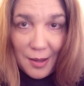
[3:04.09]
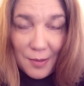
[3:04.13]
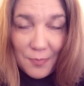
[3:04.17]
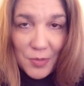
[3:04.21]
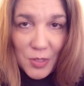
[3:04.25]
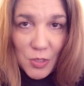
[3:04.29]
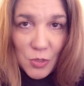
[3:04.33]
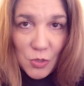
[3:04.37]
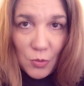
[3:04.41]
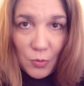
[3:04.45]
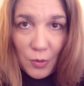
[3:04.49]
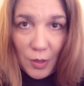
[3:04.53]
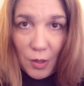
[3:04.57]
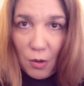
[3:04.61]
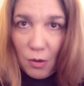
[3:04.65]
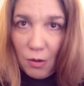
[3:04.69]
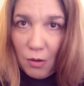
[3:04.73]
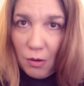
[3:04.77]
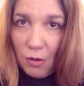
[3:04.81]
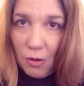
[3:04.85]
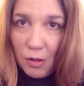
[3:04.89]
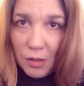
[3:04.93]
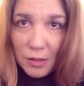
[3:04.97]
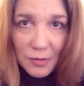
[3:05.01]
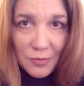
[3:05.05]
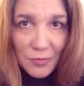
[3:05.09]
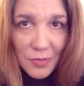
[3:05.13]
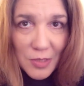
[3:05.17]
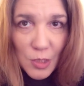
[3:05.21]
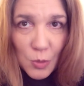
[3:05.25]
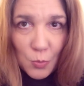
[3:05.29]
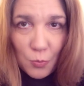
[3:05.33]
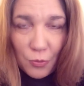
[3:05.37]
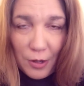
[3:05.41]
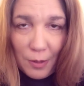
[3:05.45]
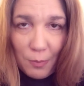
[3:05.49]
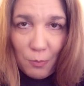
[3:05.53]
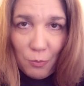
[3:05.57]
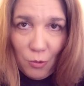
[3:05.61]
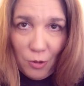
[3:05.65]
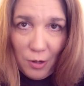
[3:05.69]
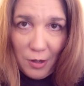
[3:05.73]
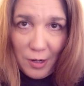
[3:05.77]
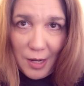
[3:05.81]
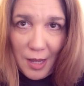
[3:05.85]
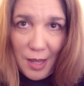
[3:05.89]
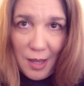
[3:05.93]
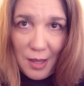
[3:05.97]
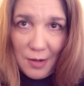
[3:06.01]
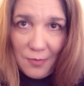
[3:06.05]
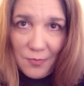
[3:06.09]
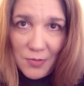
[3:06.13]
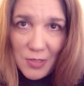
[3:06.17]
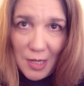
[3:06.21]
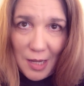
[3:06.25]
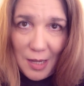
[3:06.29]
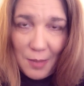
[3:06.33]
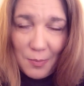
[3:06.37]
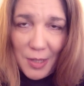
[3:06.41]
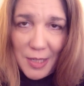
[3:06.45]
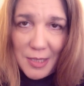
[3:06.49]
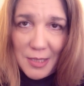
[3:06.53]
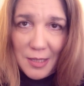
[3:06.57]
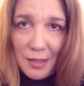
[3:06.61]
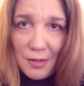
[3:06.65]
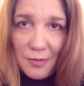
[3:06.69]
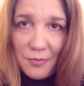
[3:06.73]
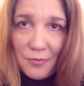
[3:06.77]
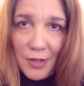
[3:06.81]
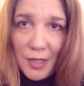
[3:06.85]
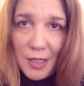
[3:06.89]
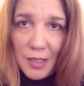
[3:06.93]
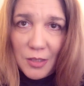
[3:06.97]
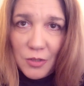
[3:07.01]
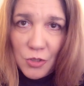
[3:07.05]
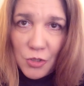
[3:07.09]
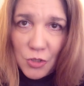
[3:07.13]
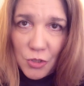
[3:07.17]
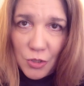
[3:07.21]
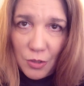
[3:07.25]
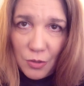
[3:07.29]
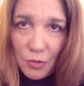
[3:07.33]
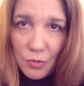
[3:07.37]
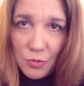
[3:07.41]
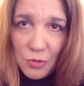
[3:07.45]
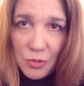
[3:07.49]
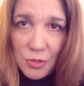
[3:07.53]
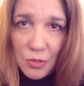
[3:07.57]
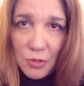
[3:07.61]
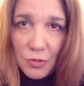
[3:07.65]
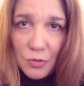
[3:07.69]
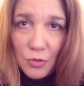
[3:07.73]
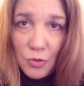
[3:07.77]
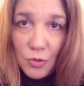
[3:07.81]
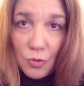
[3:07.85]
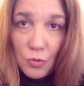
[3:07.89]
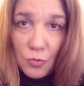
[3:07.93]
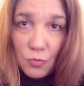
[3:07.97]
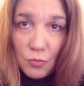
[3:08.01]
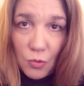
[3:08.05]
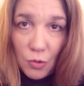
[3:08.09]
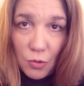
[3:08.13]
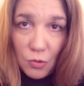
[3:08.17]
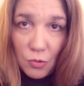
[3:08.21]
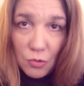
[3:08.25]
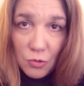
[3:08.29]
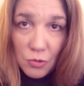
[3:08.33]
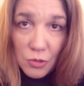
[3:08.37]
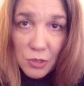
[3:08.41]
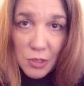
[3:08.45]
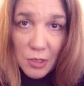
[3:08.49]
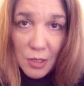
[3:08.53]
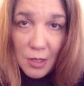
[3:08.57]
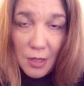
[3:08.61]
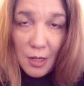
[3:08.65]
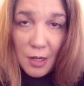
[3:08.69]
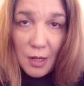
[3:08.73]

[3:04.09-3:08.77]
is doing all of this prep work ahead of time, identifying the shows, the roles,